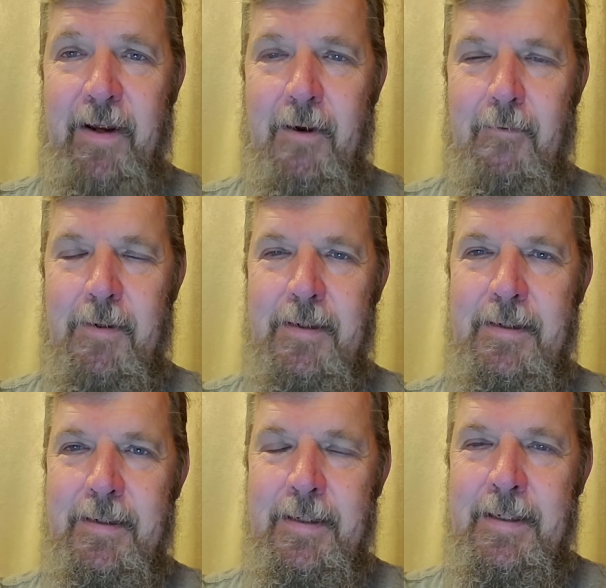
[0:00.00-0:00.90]
ago,
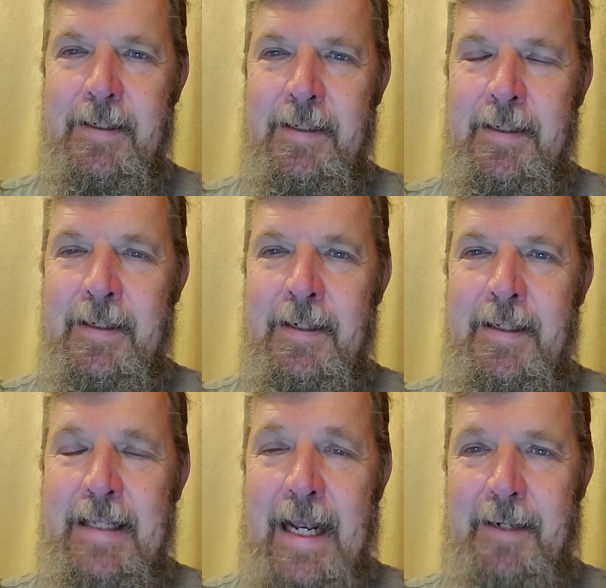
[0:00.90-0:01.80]

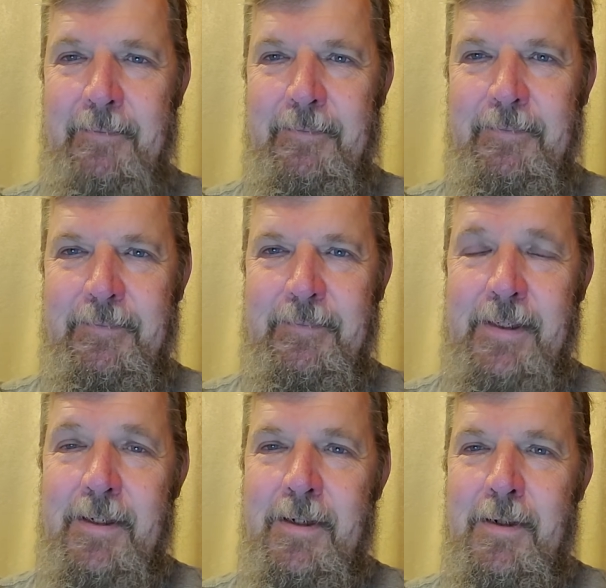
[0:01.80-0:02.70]
that
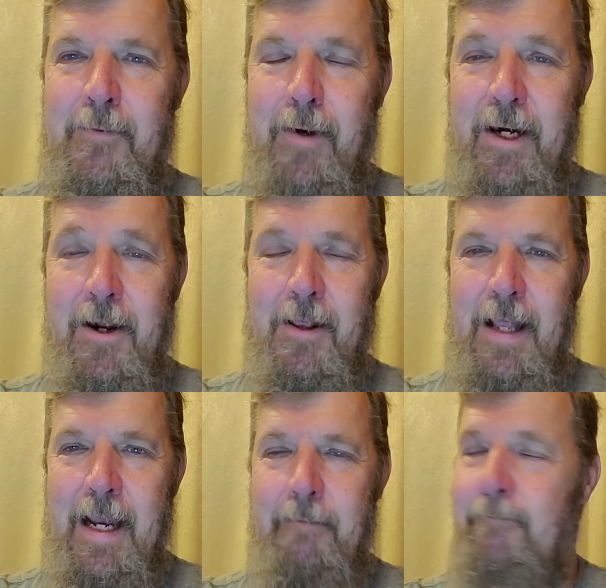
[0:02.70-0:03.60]
we're going to all
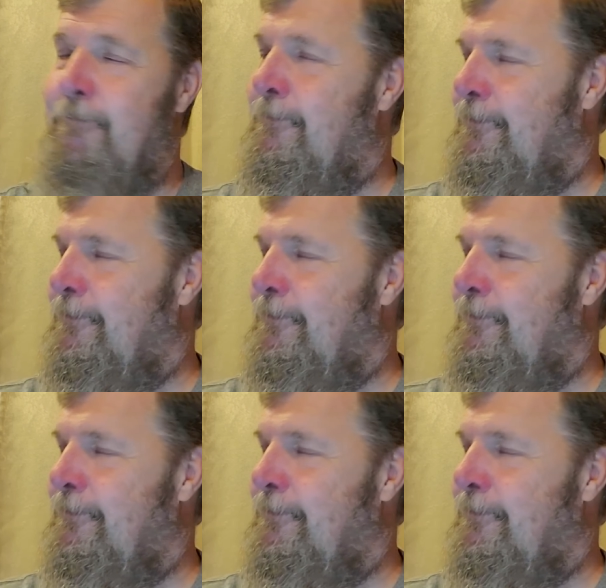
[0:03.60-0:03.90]
hit,